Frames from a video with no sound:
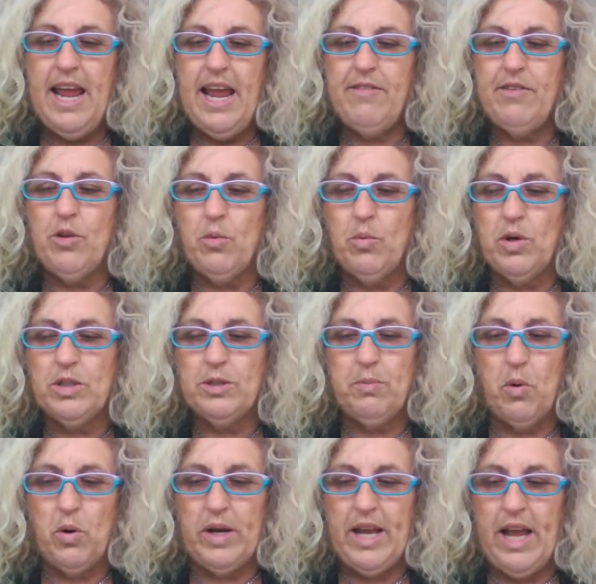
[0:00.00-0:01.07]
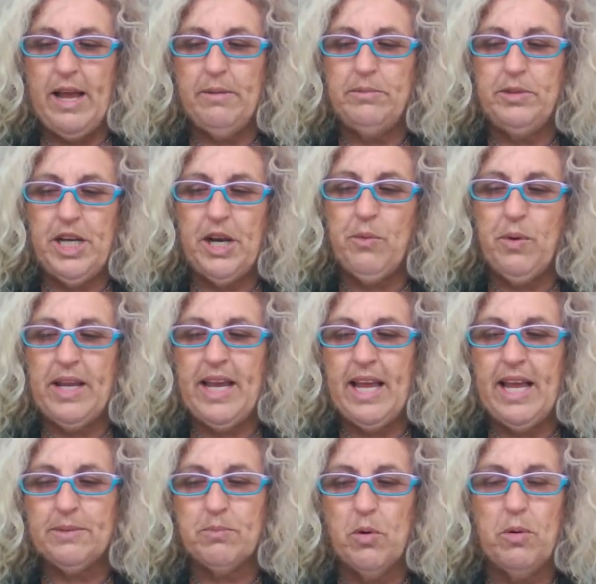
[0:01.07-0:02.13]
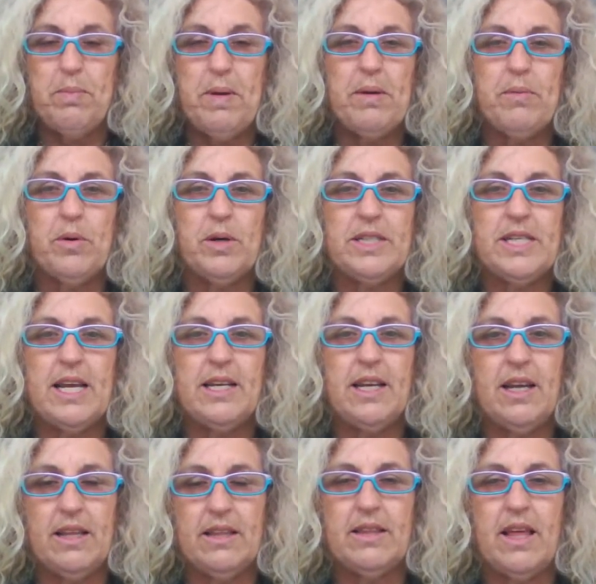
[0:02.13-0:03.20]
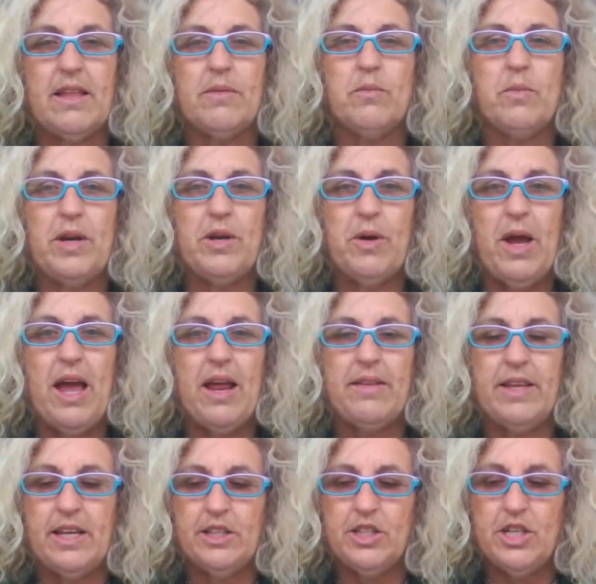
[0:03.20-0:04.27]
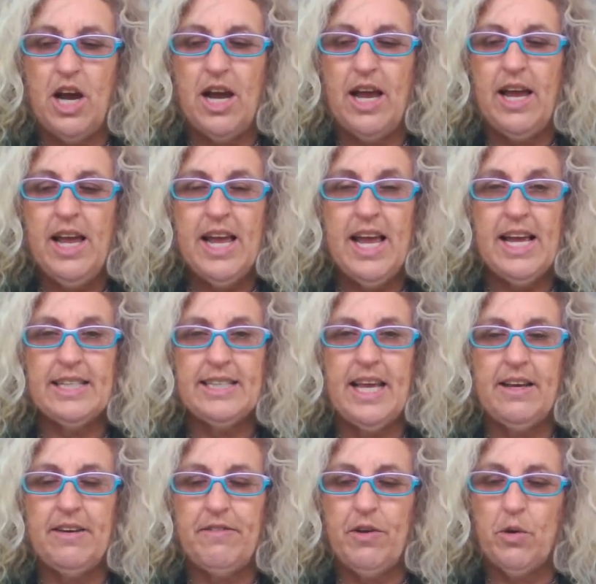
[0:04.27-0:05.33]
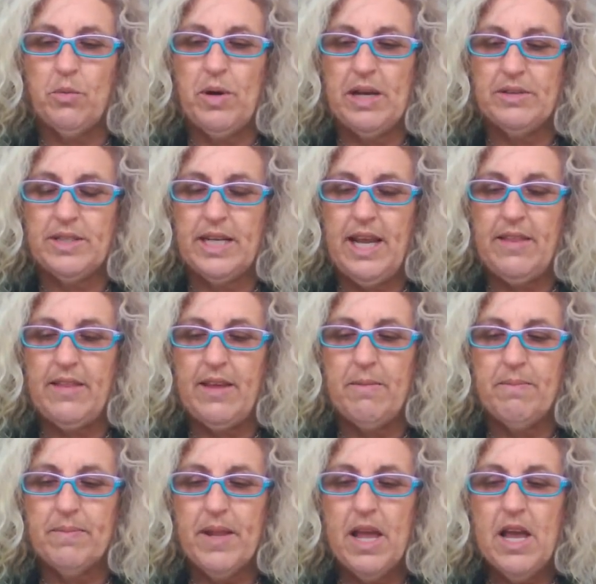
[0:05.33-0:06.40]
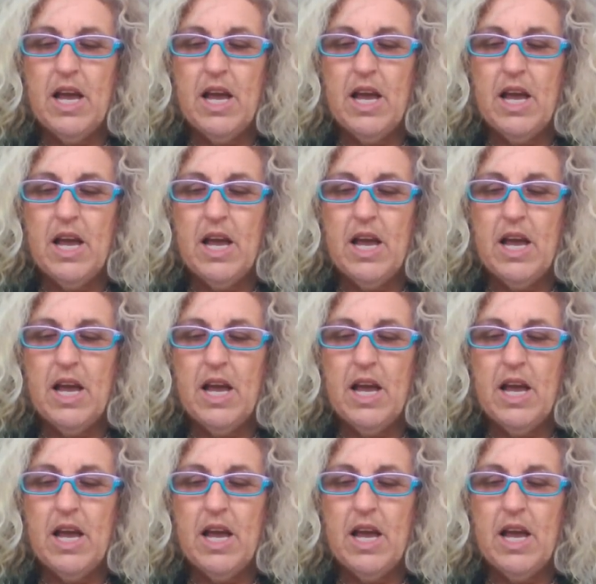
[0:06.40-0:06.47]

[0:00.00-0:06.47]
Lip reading: Even the worst port game generally has more people attending it than when you add the entire SANFL round together.